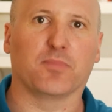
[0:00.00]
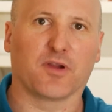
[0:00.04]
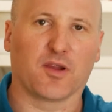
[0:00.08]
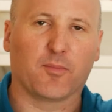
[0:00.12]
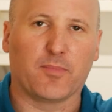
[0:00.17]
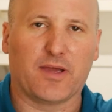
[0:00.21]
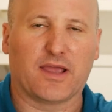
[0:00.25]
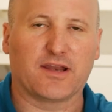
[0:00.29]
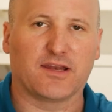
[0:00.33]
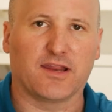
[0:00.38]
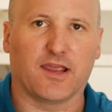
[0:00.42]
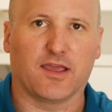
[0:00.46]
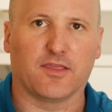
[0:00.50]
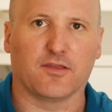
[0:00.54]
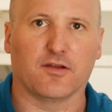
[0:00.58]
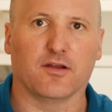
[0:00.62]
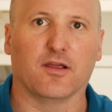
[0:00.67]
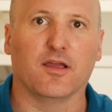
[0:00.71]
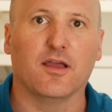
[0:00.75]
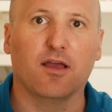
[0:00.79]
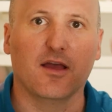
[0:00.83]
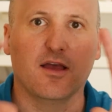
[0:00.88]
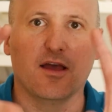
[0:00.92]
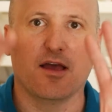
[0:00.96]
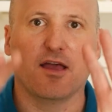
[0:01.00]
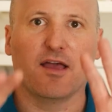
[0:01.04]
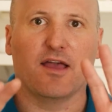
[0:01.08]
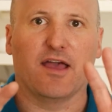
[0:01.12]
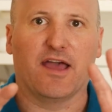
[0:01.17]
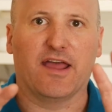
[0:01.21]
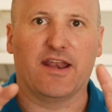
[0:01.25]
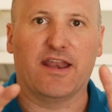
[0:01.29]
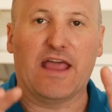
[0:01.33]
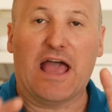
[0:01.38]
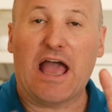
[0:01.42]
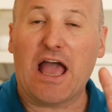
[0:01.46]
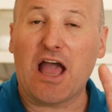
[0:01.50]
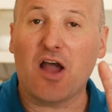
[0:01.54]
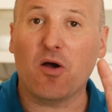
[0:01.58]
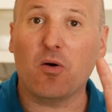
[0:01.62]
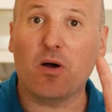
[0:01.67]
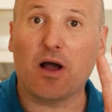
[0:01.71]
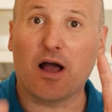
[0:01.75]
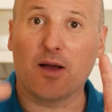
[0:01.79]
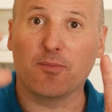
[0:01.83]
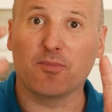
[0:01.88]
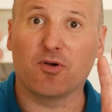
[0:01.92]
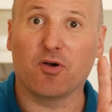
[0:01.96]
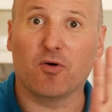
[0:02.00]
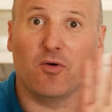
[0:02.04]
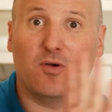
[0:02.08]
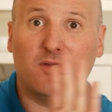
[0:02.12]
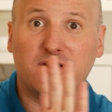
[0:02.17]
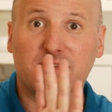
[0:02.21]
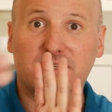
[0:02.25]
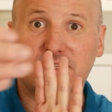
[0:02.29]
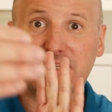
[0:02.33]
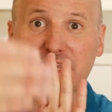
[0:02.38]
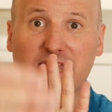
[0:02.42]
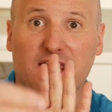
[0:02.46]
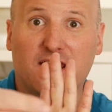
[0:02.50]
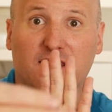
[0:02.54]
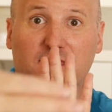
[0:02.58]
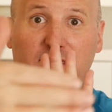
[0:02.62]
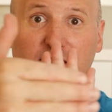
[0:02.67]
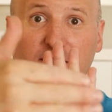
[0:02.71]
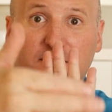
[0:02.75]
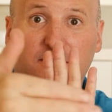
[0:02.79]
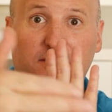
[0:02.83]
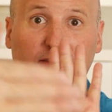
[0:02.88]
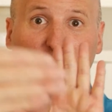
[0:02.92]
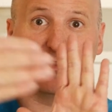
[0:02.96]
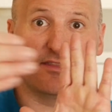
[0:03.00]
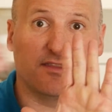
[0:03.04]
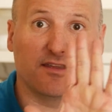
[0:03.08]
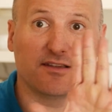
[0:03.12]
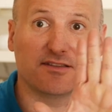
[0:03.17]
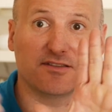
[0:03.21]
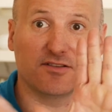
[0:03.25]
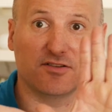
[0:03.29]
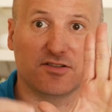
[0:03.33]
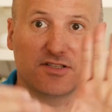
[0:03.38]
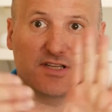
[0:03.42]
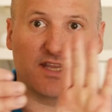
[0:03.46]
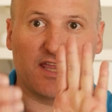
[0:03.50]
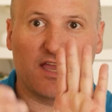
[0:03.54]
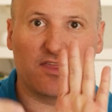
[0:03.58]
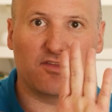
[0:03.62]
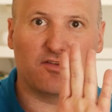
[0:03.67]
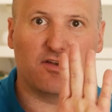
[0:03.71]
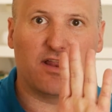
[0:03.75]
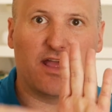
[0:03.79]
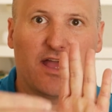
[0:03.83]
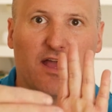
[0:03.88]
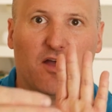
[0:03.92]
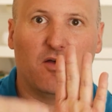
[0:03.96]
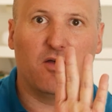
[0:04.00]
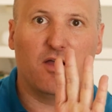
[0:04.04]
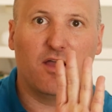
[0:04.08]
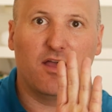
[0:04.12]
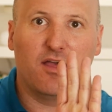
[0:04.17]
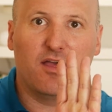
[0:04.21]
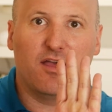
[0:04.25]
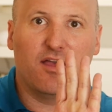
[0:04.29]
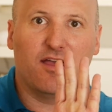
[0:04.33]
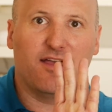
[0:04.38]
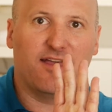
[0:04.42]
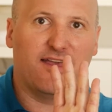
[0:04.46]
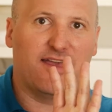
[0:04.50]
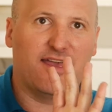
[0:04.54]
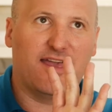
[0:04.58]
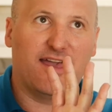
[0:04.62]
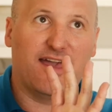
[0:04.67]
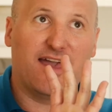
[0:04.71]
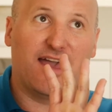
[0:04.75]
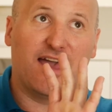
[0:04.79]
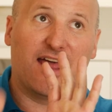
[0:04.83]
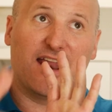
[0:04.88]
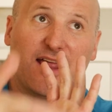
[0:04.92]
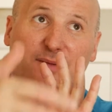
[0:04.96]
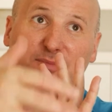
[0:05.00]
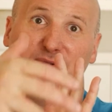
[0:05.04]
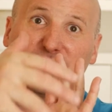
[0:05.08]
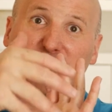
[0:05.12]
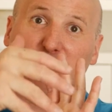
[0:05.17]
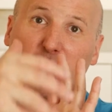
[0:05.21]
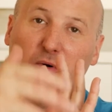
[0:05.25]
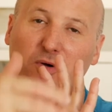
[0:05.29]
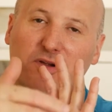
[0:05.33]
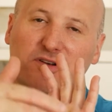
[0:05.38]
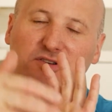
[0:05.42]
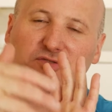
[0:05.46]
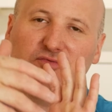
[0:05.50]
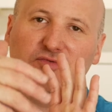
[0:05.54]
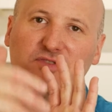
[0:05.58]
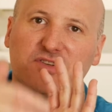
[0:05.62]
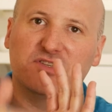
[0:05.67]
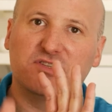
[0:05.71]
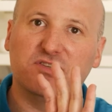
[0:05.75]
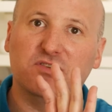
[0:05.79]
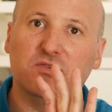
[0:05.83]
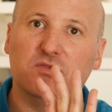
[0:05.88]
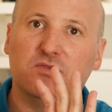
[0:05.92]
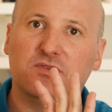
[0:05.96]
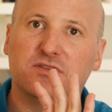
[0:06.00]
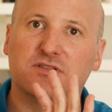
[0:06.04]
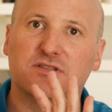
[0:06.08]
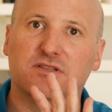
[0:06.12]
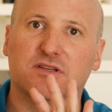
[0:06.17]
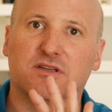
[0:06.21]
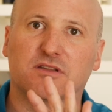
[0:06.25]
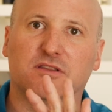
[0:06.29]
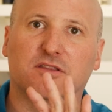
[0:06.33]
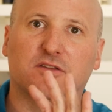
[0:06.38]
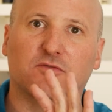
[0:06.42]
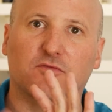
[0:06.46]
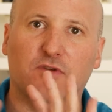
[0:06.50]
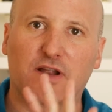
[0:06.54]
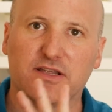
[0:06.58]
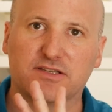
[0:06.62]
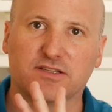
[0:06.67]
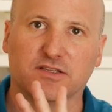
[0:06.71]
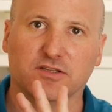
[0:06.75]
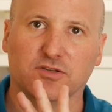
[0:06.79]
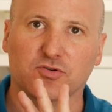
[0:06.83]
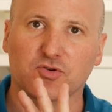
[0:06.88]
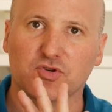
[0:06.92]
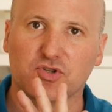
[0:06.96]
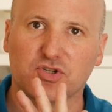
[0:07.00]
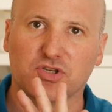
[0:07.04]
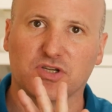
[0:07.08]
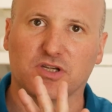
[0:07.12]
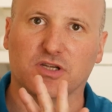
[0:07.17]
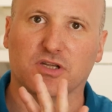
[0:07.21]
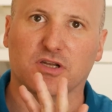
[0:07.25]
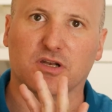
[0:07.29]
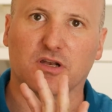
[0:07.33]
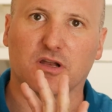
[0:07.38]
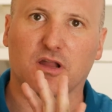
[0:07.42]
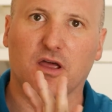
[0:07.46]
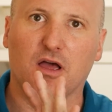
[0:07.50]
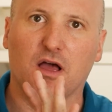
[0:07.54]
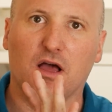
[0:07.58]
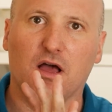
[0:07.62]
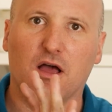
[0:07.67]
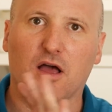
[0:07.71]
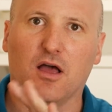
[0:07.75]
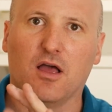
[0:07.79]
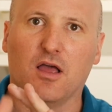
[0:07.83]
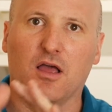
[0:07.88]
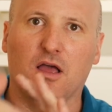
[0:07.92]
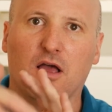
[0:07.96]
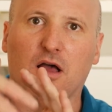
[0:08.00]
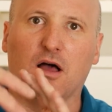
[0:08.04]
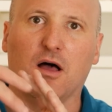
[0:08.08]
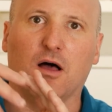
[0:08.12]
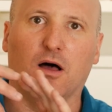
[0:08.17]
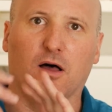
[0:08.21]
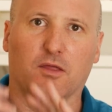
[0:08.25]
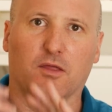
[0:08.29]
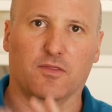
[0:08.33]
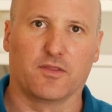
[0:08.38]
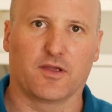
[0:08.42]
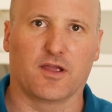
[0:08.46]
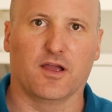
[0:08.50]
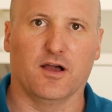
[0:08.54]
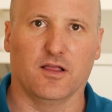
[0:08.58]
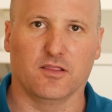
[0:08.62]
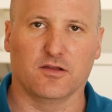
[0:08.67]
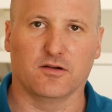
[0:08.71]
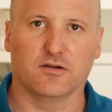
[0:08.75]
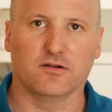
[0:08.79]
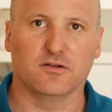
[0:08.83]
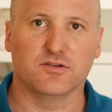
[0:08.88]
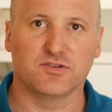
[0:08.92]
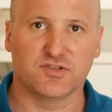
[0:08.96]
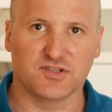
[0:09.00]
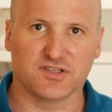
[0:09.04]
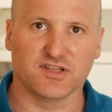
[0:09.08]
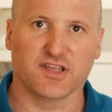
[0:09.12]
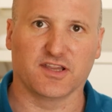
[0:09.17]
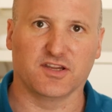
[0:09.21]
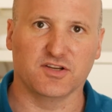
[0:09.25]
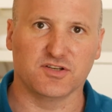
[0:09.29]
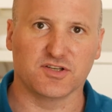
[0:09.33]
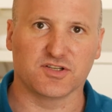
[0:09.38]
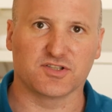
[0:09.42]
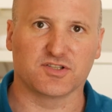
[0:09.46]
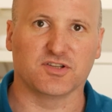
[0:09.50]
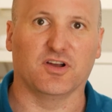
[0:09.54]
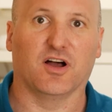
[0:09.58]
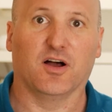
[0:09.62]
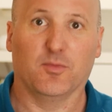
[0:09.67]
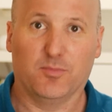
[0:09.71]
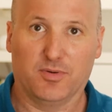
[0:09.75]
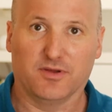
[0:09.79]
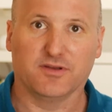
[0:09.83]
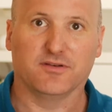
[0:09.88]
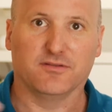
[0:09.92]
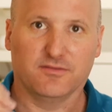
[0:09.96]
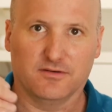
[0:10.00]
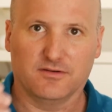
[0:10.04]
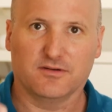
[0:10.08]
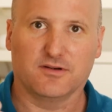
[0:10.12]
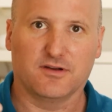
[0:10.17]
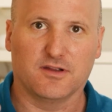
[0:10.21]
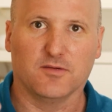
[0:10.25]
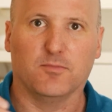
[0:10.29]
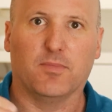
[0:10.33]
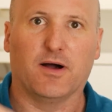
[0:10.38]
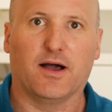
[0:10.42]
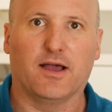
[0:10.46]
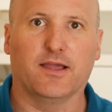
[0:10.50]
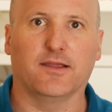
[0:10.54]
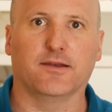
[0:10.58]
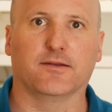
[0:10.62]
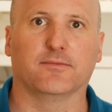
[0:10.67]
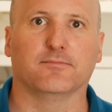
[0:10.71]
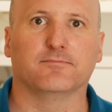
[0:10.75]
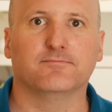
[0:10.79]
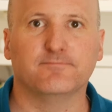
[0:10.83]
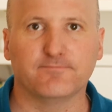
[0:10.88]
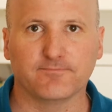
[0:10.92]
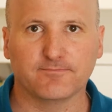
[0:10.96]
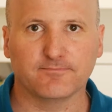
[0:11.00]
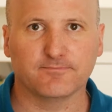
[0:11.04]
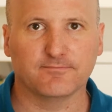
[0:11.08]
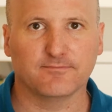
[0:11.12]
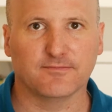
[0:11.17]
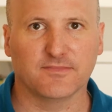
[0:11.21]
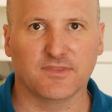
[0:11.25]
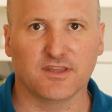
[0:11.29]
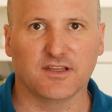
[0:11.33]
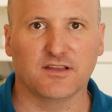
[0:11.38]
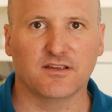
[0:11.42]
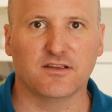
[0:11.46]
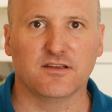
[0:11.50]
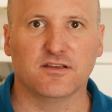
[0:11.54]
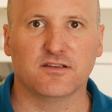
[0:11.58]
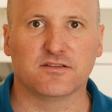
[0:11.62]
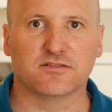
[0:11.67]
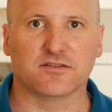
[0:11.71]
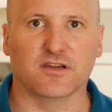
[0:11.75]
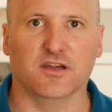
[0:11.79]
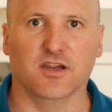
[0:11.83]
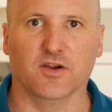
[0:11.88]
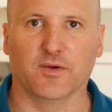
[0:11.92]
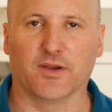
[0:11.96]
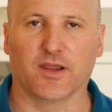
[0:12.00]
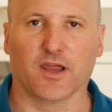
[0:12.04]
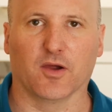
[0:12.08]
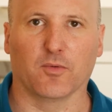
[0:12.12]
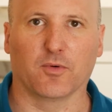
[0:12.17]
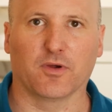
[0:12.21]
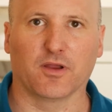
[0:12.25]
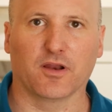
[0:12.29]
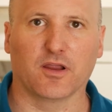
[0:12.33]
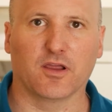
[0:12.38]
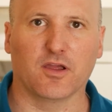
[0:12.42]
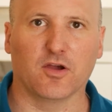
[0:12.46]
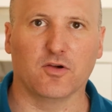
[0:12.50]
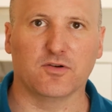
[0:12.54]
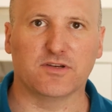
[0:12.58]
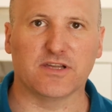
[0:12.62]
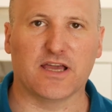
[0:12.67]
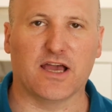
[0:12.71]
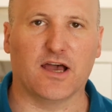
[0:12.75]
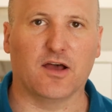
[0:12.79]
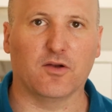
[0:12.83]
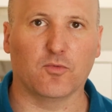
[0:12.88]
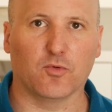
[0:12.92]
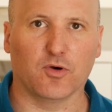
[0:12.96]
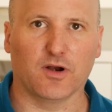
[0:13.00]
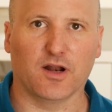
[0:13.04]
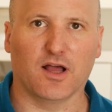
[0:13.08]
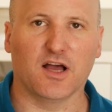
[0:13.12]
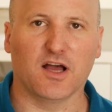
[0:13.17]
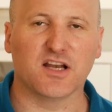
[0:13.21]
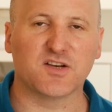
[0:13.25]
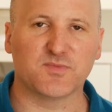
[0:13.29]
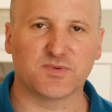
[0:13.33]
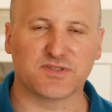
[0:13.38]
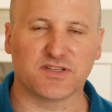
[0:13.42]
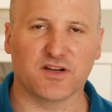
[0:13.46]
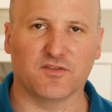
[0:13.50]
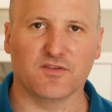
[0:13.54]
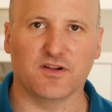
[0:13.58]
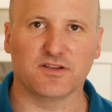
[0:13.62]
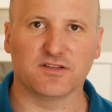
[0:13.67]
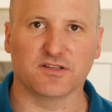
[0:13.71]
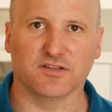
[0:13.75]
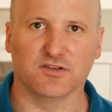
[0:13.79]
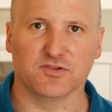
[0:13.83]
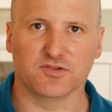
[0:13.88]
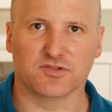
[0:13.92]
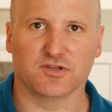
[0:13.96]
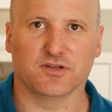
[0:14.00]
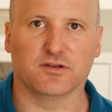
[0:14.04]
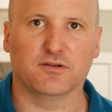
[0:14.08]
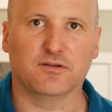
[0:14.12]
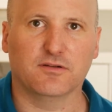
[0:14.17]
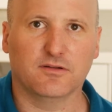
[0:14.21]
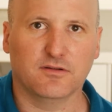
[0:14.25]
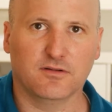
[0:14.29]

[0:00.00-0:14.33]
bring it back together. And now I'm going to take the things that are together now, and I'm going to reduce the resolution on the color, just like you just saw, but combined. So here we go. We're going to go down. We're at 100% resolution.